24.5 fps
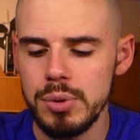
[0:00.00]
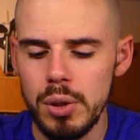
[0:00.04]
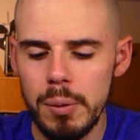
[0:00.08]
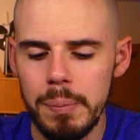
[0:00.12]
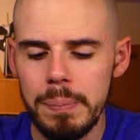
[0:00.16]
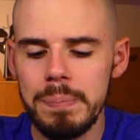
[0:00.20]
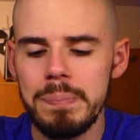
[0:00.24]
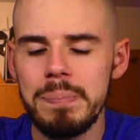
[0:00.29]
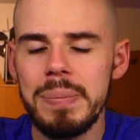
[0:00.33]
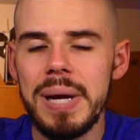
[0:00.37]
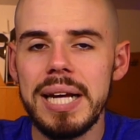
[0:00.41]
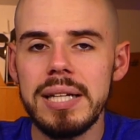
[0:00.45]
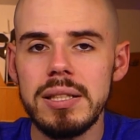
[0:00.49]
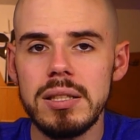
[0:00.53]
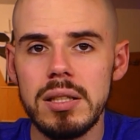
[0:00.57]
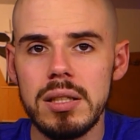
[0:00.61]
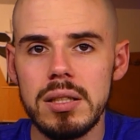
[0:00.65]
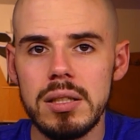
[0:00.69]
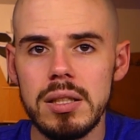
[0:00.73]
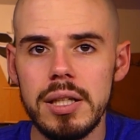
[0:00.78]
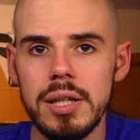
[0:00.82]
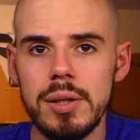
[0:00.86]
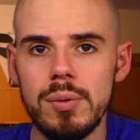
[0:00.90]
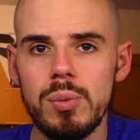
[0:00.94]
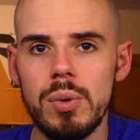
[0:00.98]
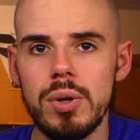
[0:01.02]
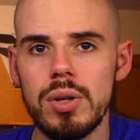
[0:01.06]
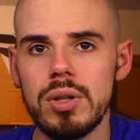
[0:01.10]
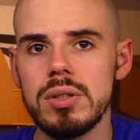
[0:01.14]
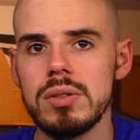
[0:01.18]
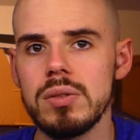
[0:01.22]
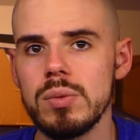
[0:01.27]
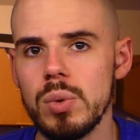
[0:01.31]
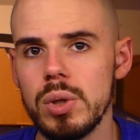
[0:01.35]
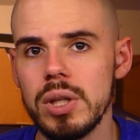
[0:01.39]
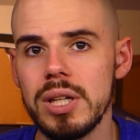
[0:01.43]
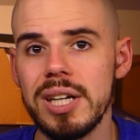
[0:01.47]
So basically, we're
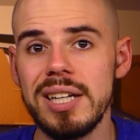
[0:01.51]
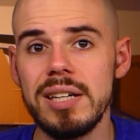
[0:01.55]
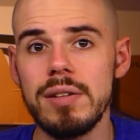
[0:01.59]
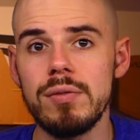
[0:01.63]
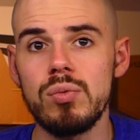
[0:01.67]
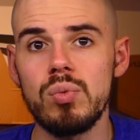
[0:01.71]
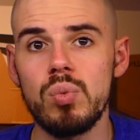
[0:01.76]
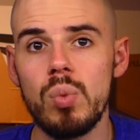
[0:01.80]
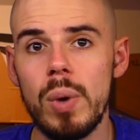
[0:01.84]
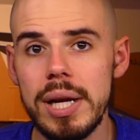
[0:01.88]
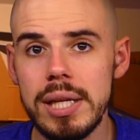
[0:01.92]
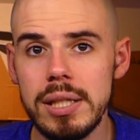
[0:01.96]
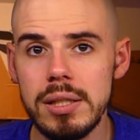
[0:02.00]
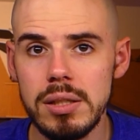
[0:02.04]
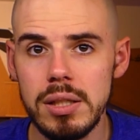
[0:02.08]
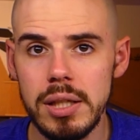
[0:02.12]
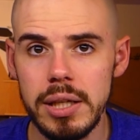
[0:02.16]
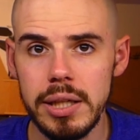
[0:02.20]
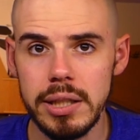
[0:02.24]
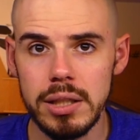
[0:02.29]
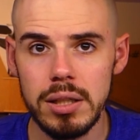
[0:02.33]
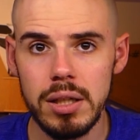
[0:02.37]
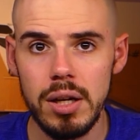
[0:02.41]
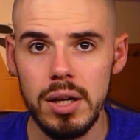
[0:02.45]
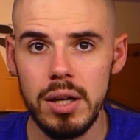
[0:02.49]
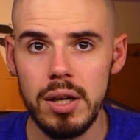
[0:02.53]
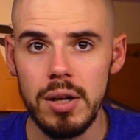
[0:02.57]
we're kind of wasting